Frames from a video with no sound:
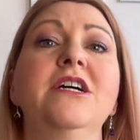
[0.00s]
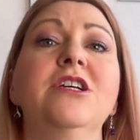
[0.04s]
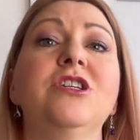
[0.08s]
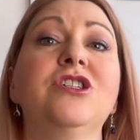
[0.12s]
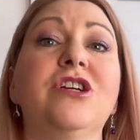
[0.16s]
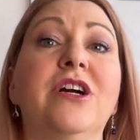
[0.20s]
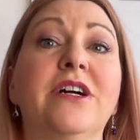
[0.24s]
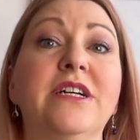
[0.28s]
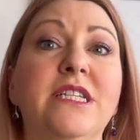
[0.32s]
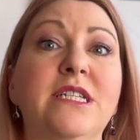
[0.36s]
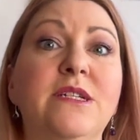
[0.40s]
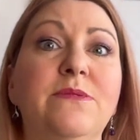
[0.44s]

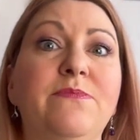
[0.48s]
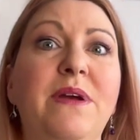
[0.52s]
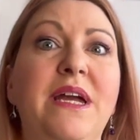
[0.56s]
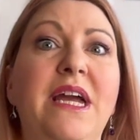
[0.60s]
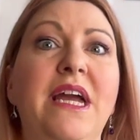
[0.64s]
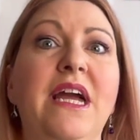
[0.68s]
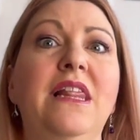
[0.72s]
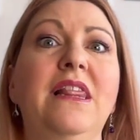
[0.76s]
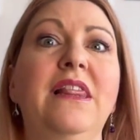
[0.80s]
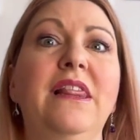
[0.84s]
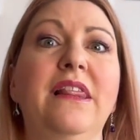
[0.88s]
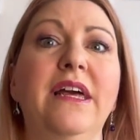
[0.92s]
Trust
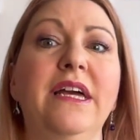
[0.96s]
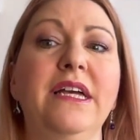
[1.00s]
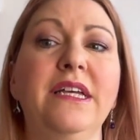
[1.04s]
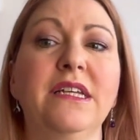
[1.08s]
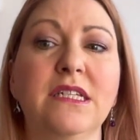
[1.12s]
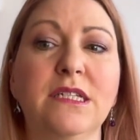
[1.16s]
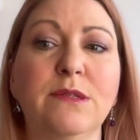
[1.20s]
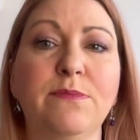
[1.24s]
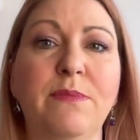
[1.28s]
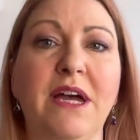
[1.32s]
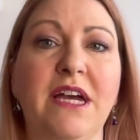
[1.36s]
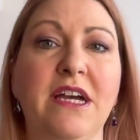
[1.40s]
me,
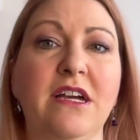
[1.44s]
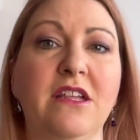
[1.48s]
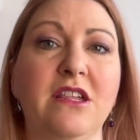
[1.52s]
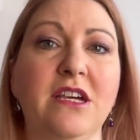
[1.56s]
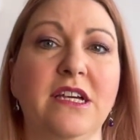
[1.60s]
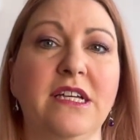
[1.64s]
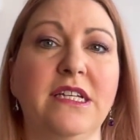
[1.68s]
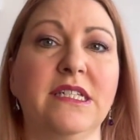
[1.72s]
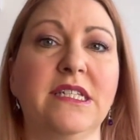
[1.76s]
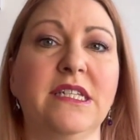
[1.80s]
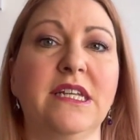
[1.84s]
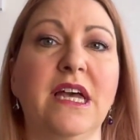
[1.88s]
links
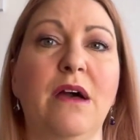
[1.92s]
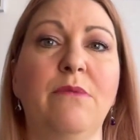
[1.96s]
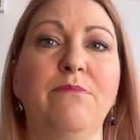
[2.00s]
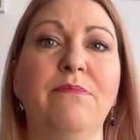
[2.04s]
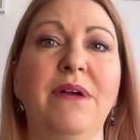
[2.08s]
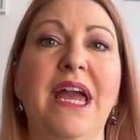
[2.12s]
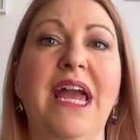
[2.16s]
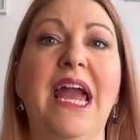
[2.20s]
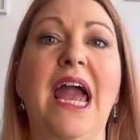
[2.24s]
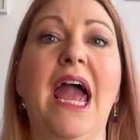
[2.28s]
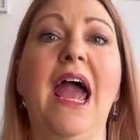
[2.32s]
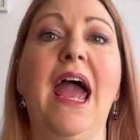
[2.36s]
pages can
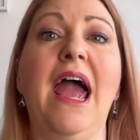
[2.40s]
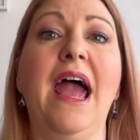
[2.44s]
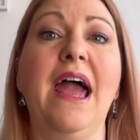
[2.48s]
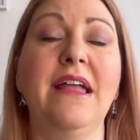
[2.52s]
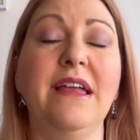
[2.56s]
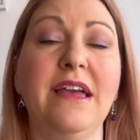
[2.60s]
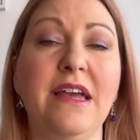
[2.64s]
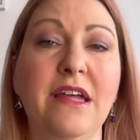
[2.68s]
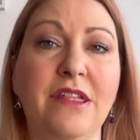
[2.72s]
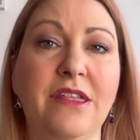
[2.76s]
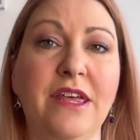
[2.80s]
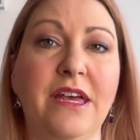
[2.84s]
be
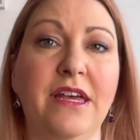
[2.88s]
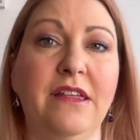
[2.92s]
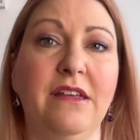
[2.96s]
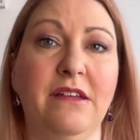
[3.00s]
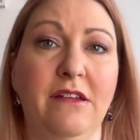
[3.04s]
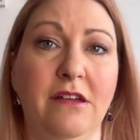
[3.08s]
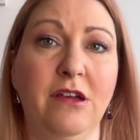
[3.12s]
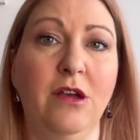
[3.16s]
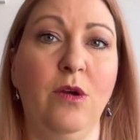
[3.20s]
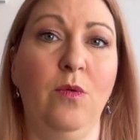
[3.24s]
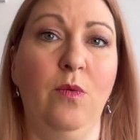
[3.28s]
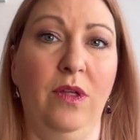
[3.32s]

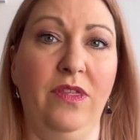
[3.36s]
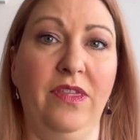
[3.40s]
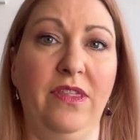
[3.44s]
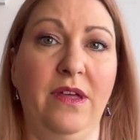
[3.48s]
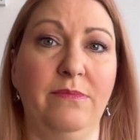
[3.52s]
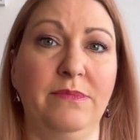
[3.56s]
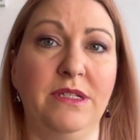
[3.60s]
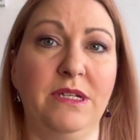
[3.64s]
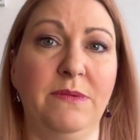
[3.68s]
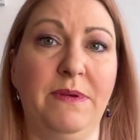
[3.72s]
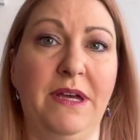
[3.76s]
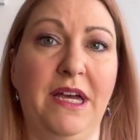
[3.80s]
anything you want
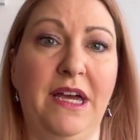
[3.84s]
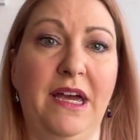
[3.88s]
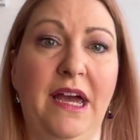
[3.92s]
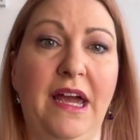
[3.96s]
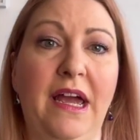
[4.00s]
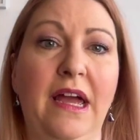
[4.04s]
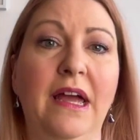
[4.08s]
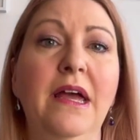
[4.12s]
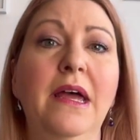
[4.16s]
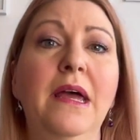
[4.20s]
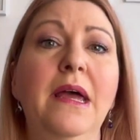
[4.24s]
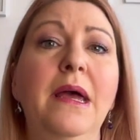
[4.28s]
them to
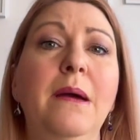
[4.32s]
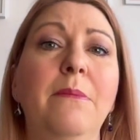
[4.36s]
be.